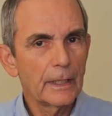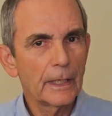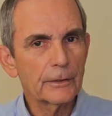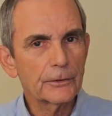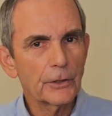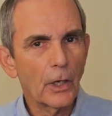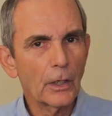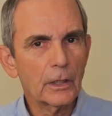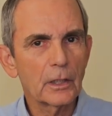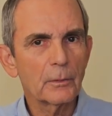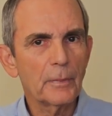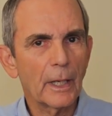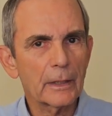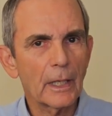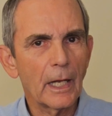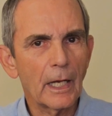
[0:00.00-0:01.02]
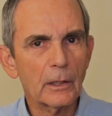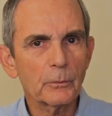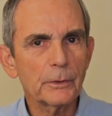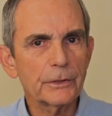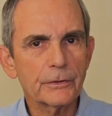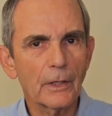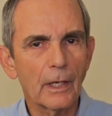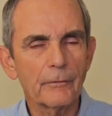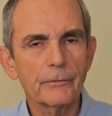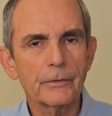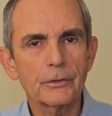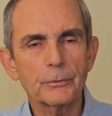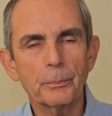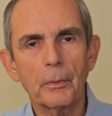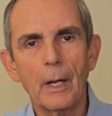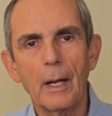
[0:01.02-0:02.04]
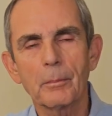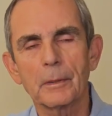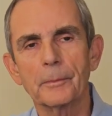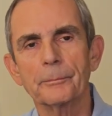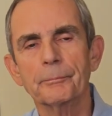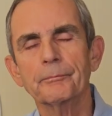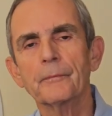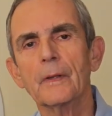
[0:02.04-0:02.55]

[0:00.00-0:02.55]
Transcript: and talking about how do we solve this problem.